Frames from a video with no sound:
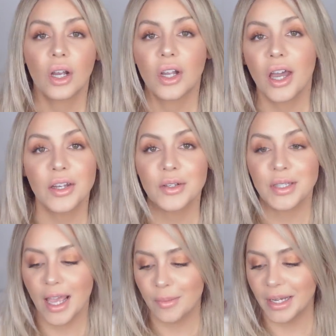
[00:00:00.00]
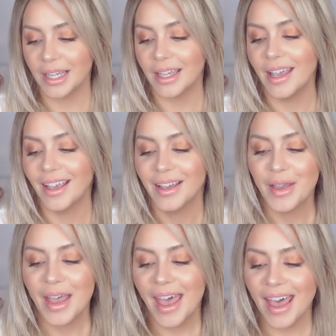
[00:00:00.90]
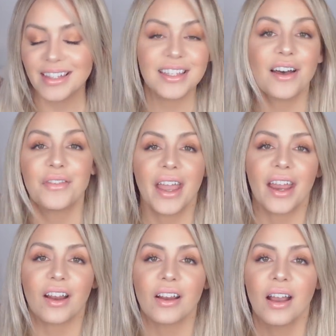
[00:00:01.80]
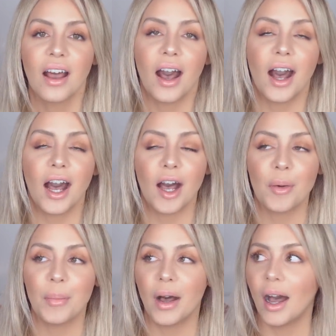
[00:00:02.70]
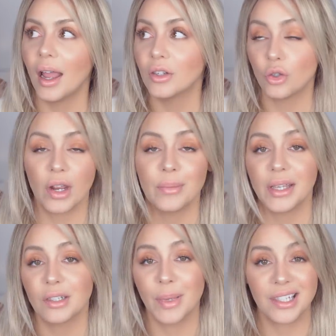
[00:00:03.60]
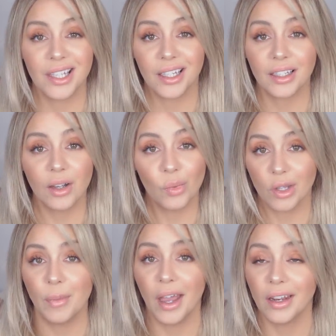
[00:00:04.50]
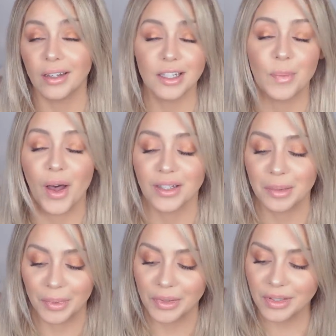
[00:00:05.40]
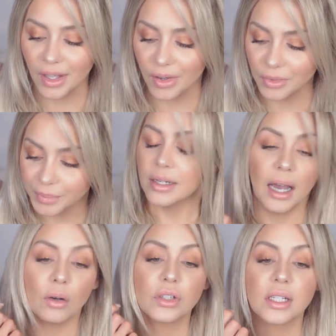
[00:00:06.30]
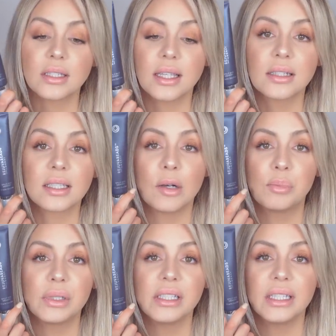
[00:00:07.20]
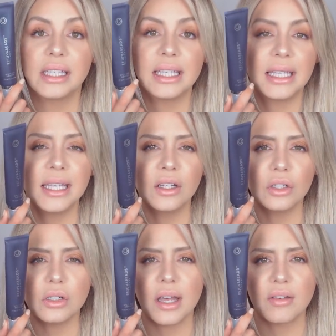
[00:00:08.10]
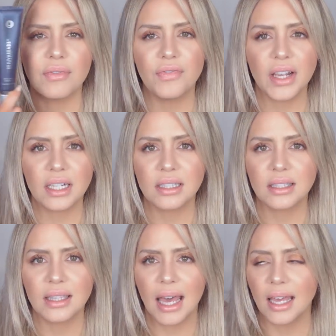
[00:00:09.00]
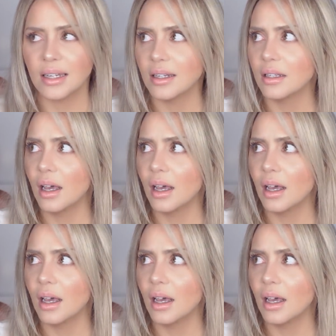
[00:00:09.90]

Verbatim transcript: God knows how many heads of hair, I try and be as basic with mine as possible. So now, does this completely heal and fix that